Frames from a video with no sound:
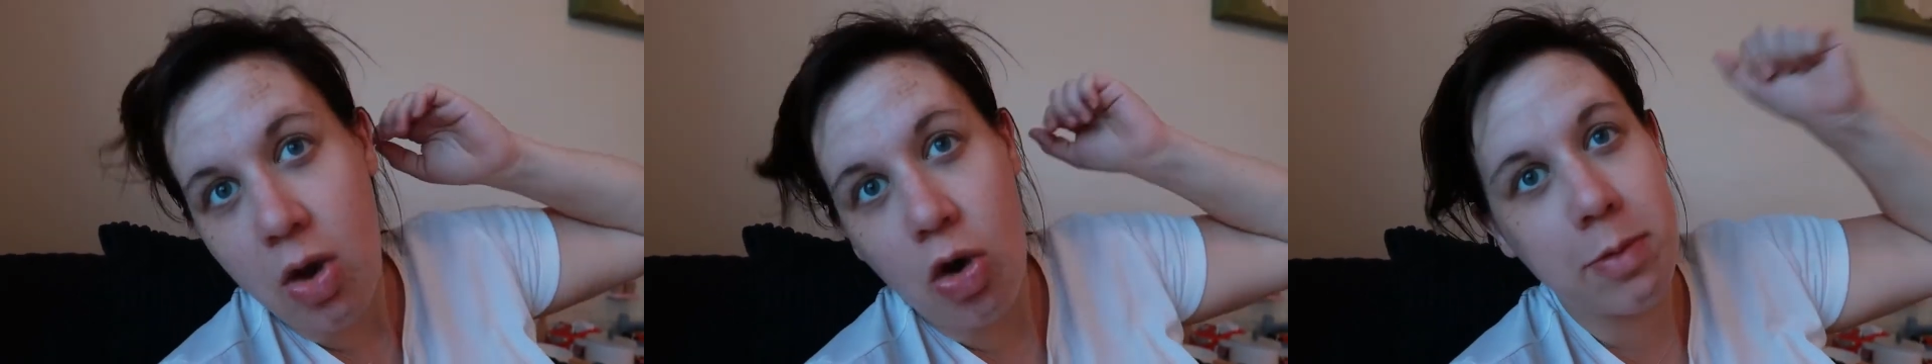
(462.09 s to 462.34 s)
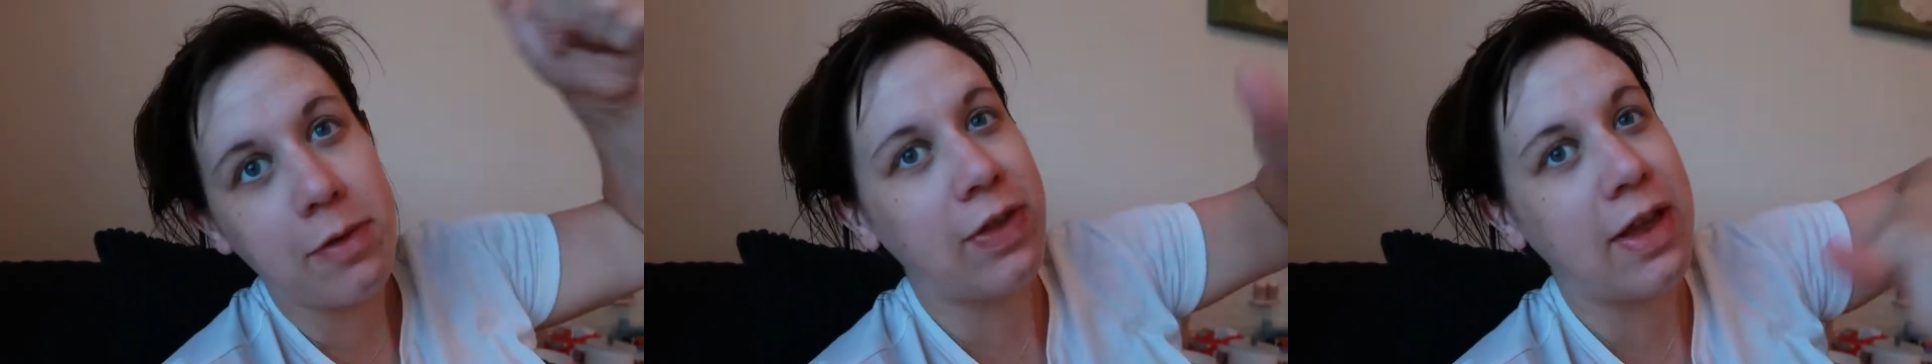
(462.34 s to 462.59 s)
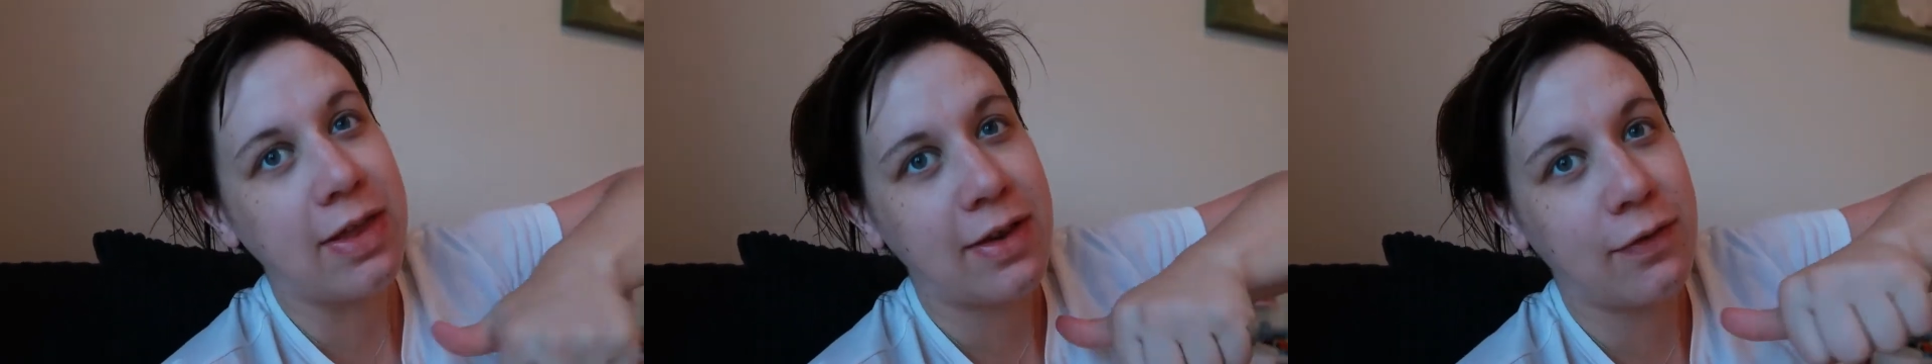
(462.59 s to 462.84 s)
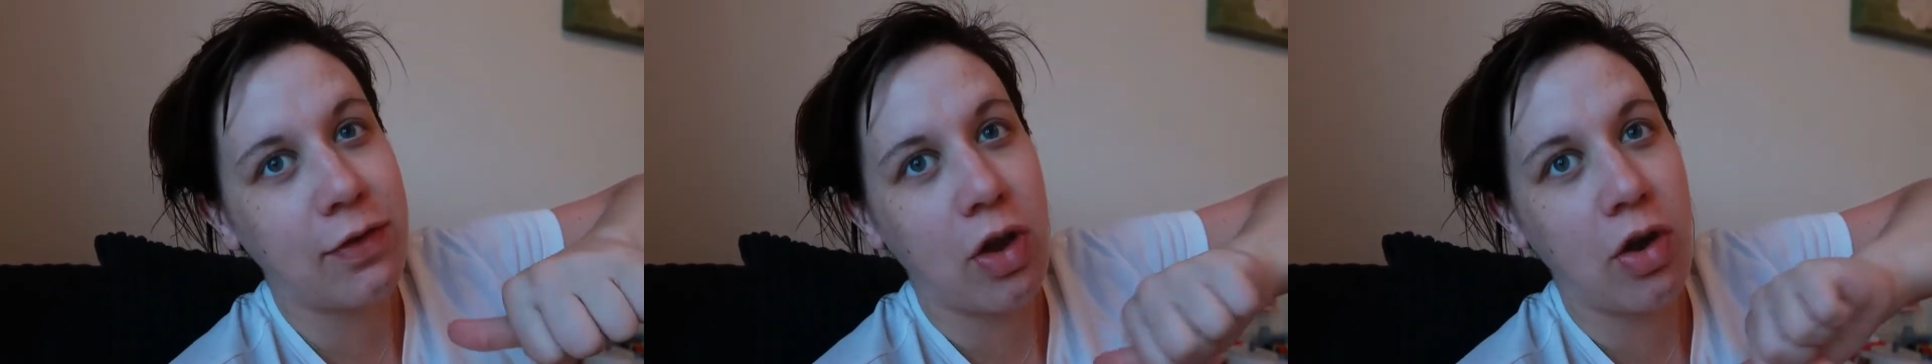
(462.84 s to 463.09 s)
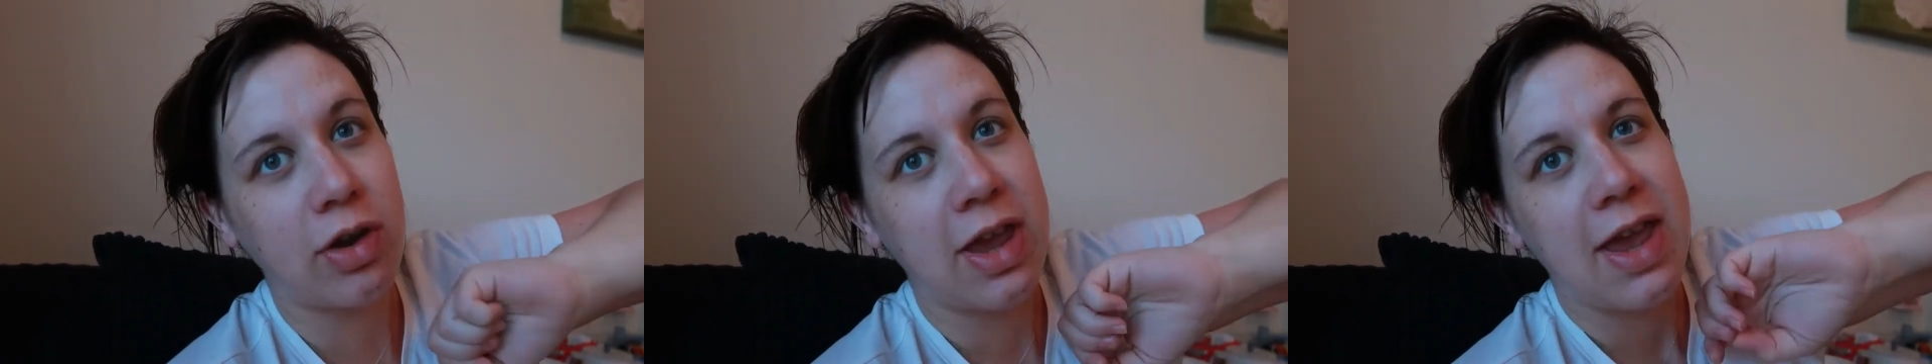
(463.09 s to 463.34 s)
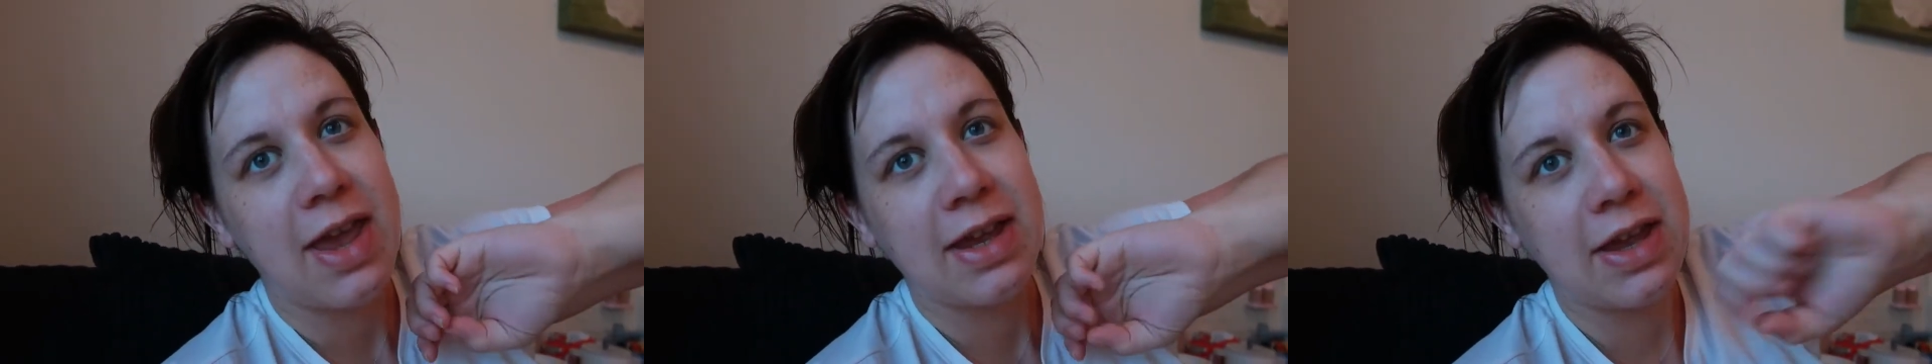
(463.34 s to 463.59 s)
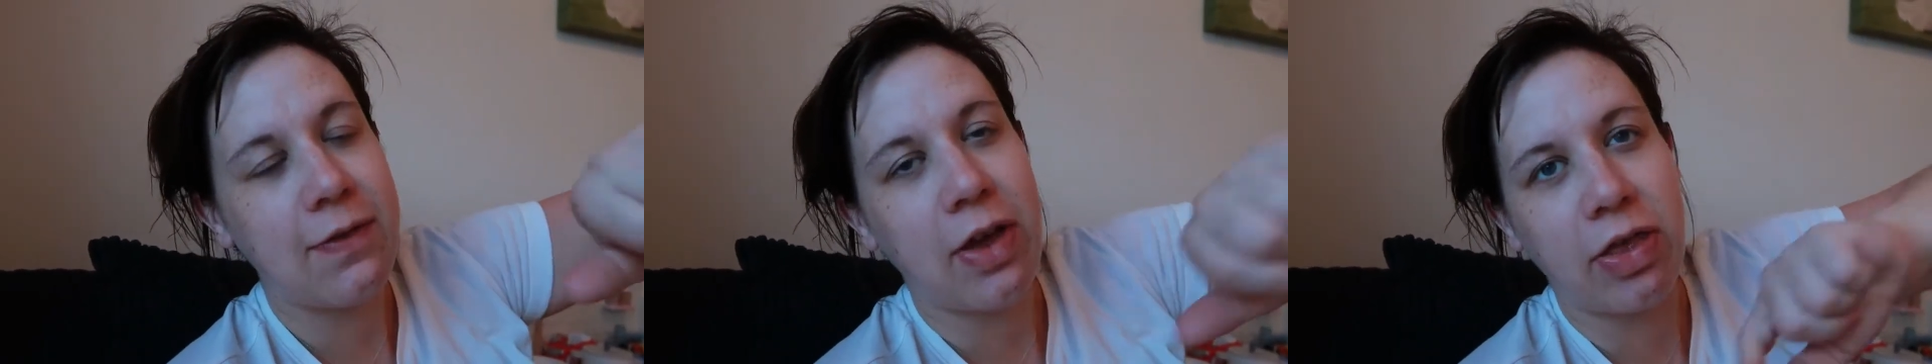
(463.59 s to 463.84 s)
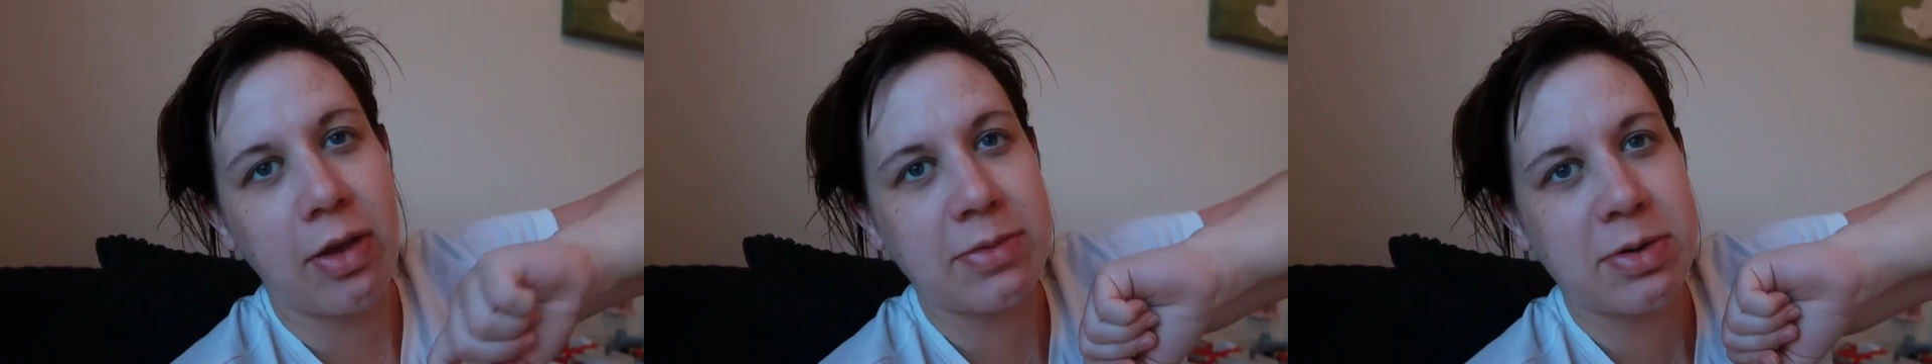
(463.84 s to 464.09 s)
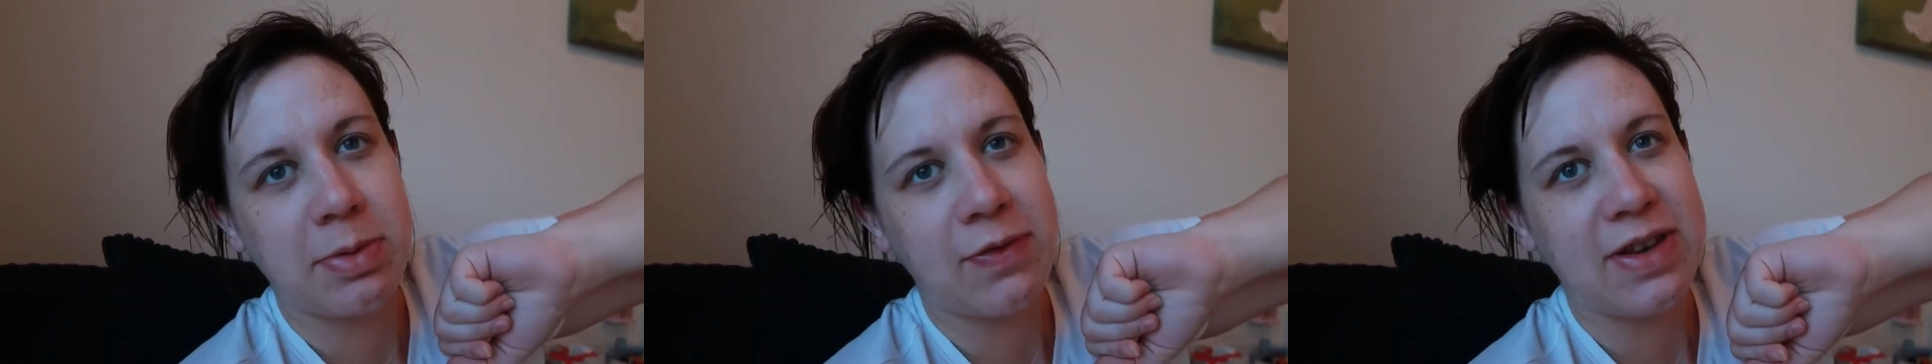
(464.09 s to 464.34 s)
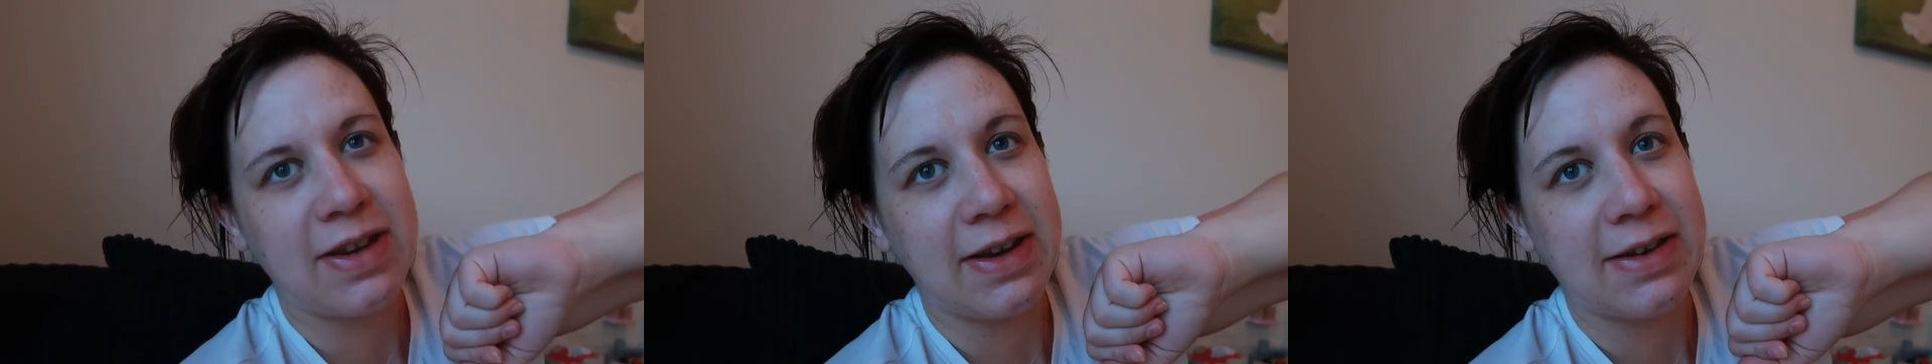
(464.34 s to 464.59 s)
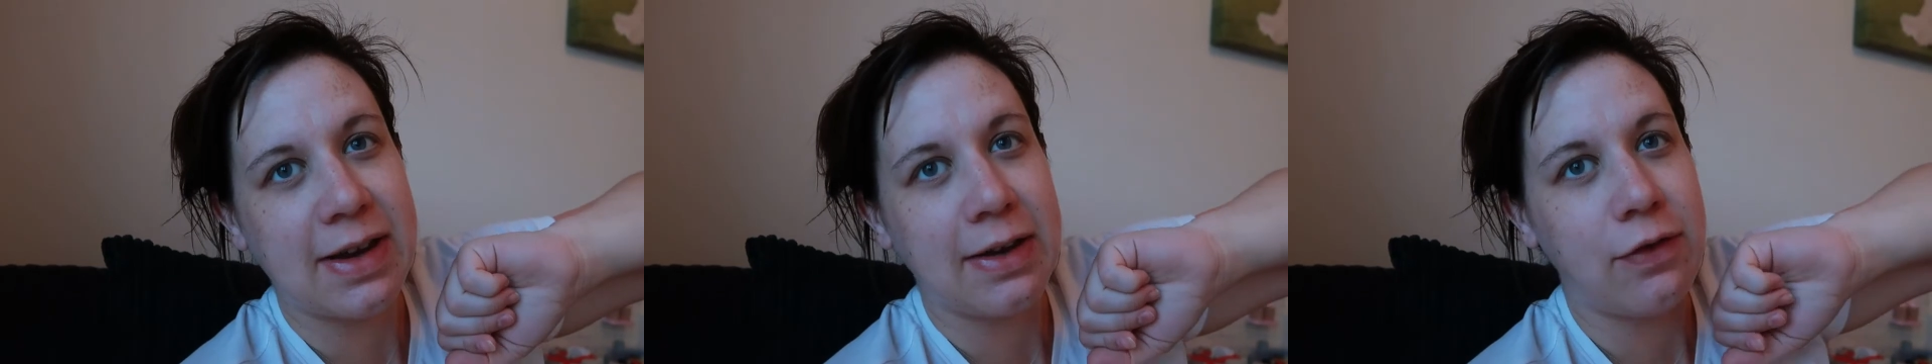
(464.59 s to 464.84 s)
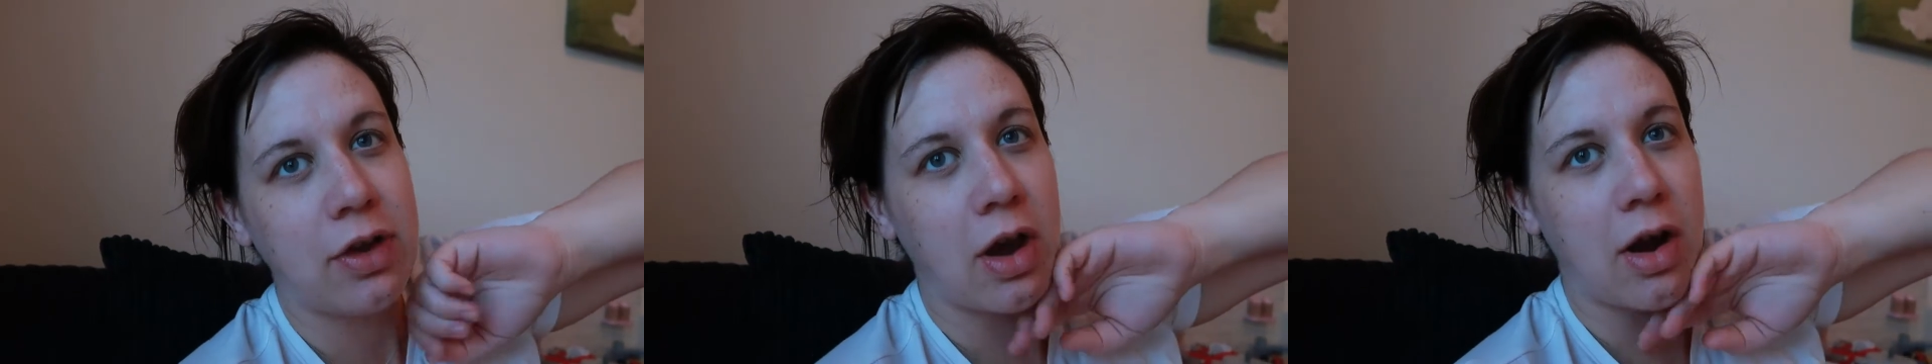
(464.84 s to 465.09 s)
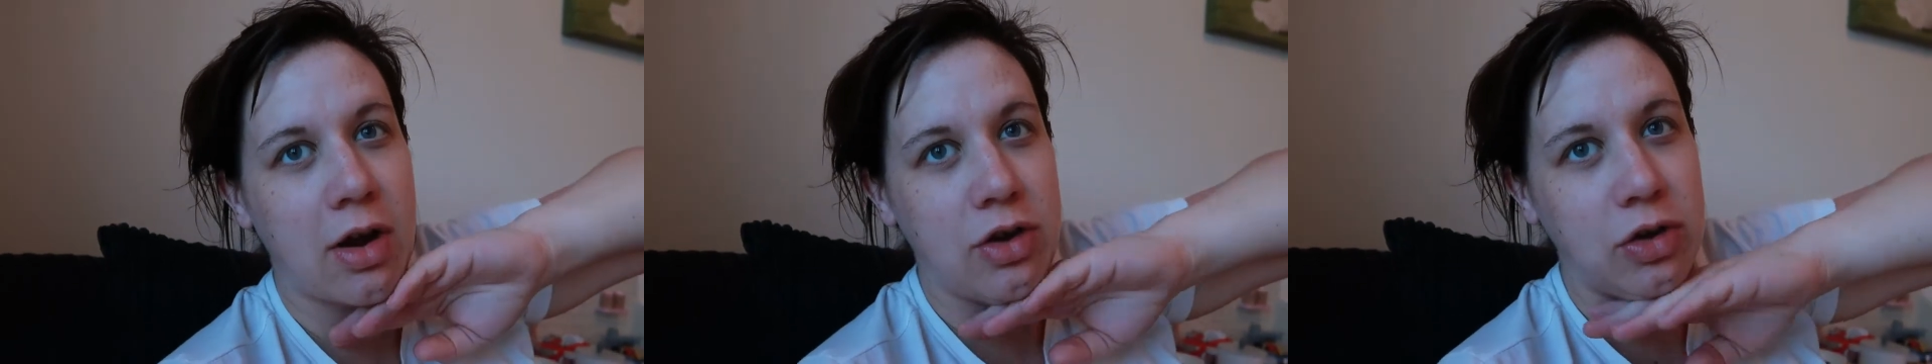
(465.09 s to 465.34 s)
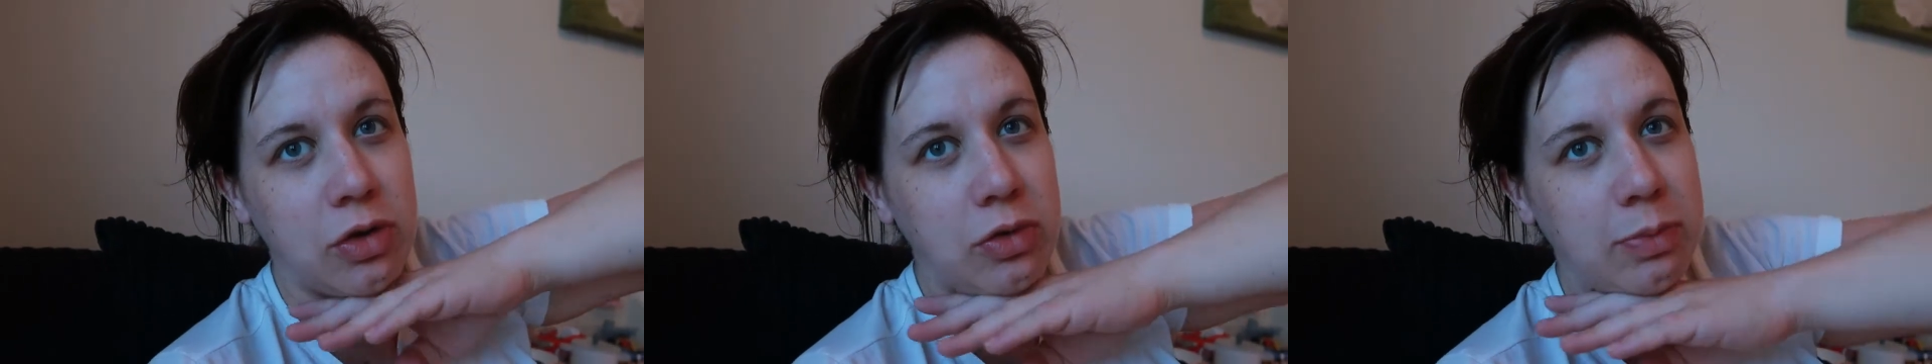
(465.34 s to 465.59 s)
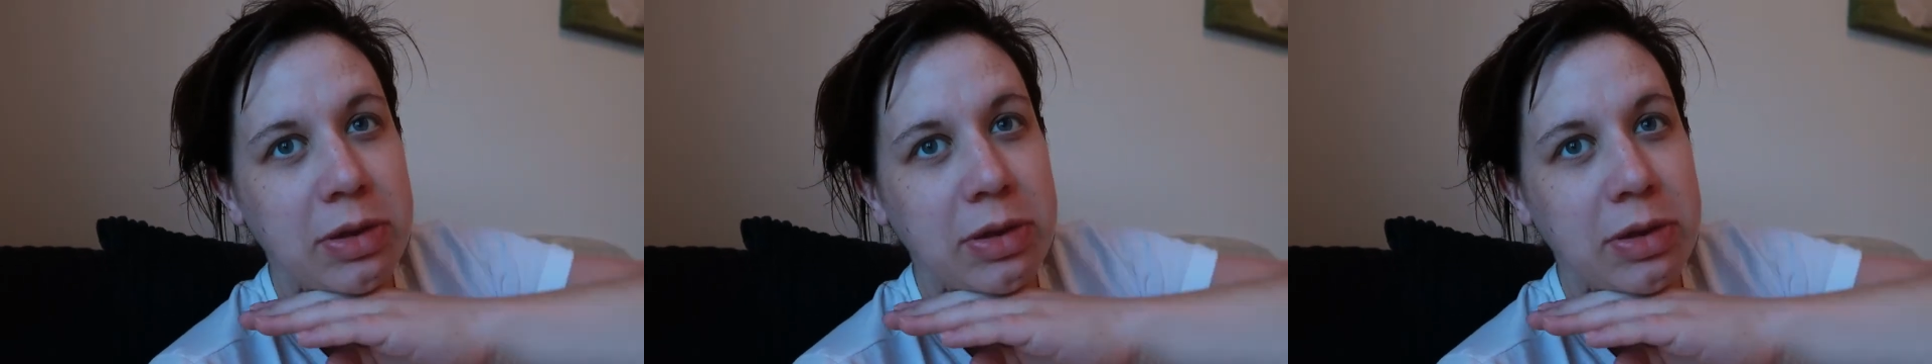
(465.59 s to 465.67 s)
hope you've liked this vlog give it a thumbs up if you did and if you are new